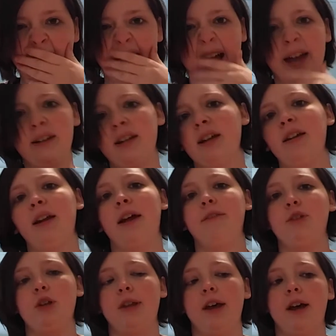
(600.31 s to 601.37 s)
And then
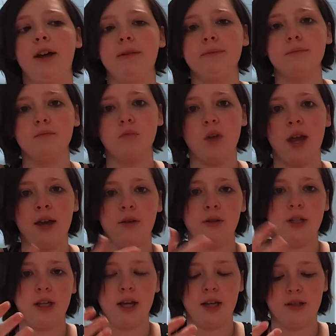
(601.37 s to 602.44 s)
after that, I
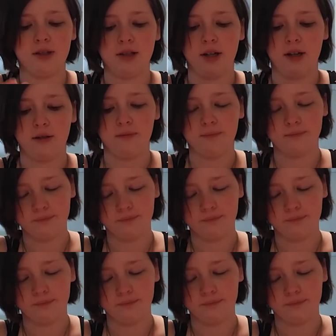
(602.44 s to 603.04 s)
only gained 10.